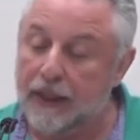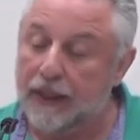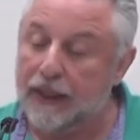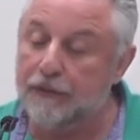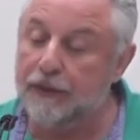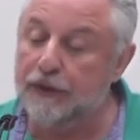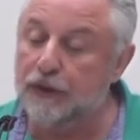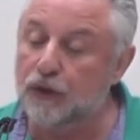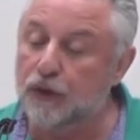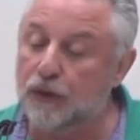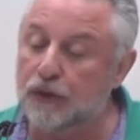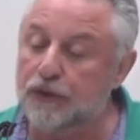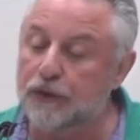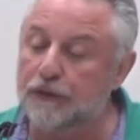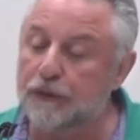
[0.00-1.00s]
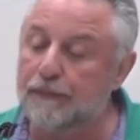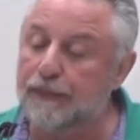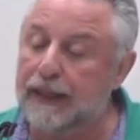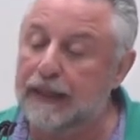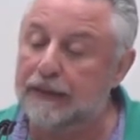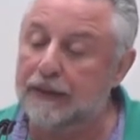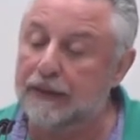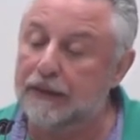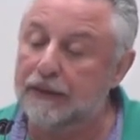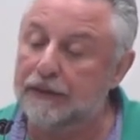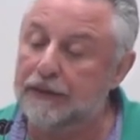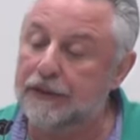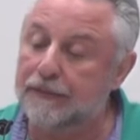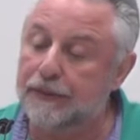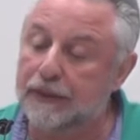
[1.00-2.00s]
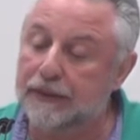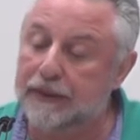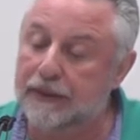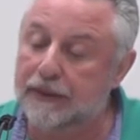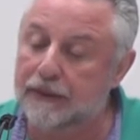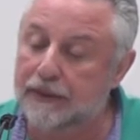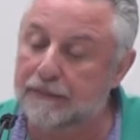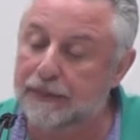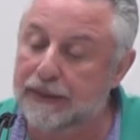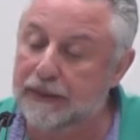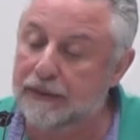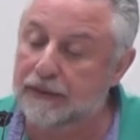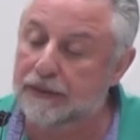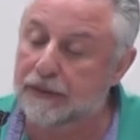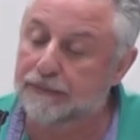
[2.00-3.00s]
If in the course of the battle there is a particularly embittered,